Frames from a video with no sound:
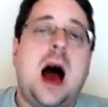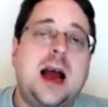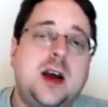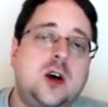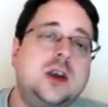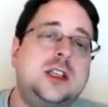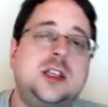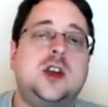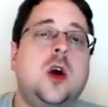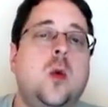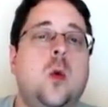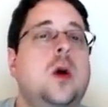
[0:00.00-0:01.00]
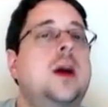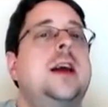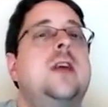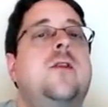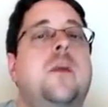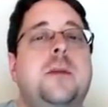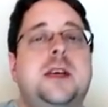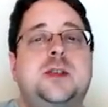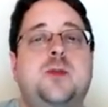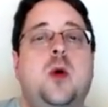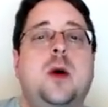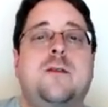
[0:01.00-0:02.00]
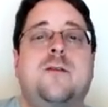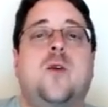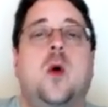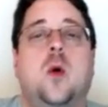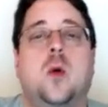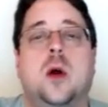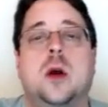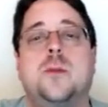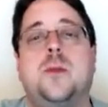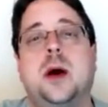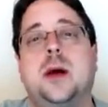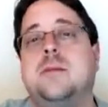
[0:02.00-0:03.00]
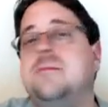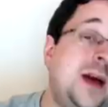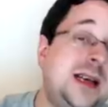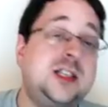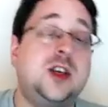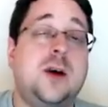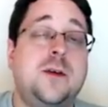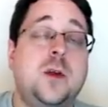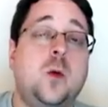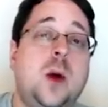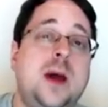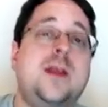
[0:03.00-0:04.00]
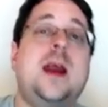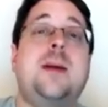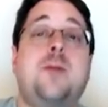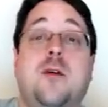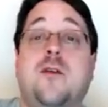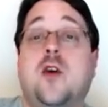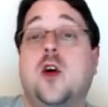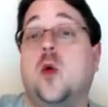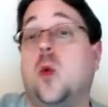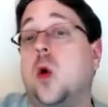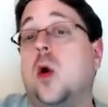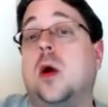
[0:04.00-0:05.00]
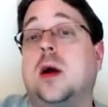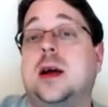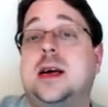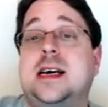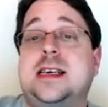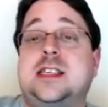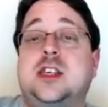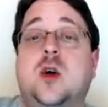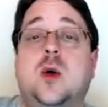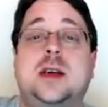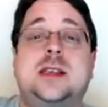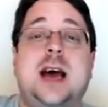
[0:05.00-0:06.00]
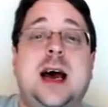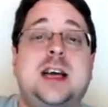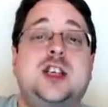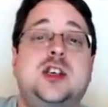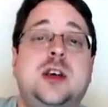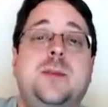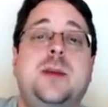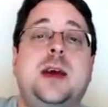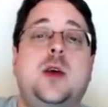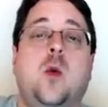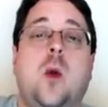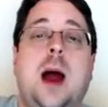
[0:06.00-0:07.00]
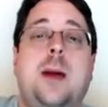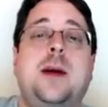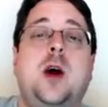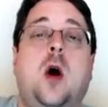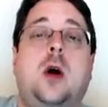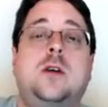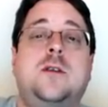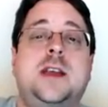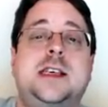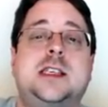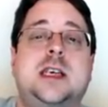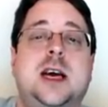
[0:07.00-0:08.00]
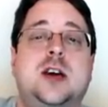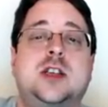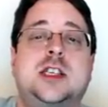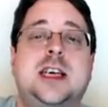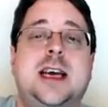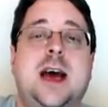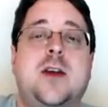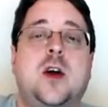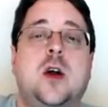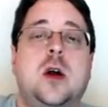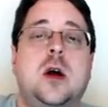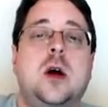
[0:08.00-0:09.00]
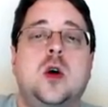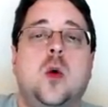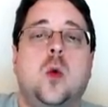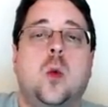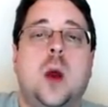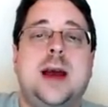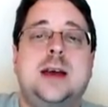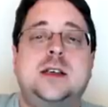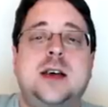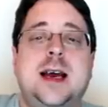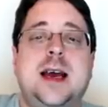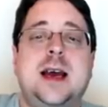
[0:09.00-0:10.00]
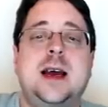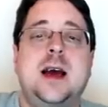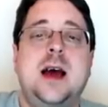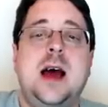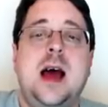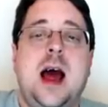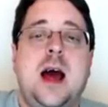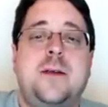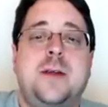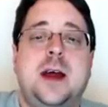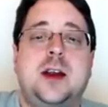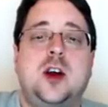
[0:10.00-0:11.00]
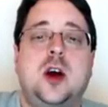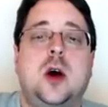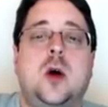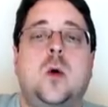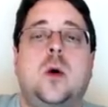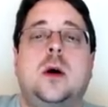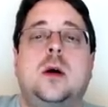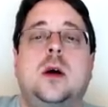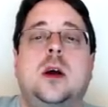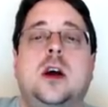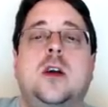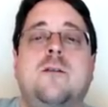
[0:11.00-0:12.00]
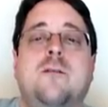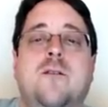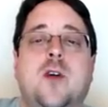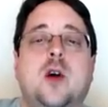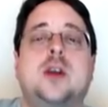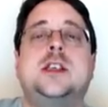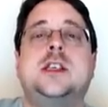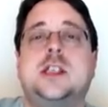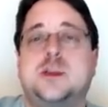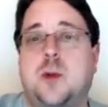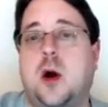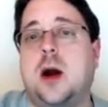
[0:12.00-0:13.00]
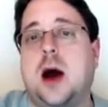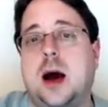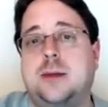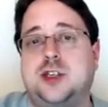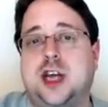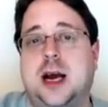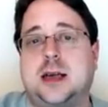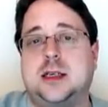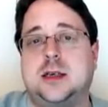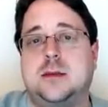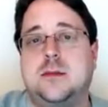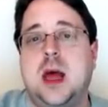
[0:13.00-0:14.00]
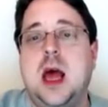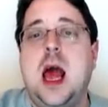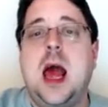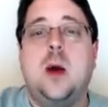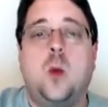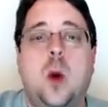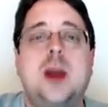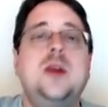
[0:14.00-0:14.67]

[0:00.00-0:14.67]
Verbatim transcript: I could start working from this point forward, but based off of the way that I prefer to work, it's going to actually be grabbing all of these layers together, right-clicking, and then go Convert to Smart Object. And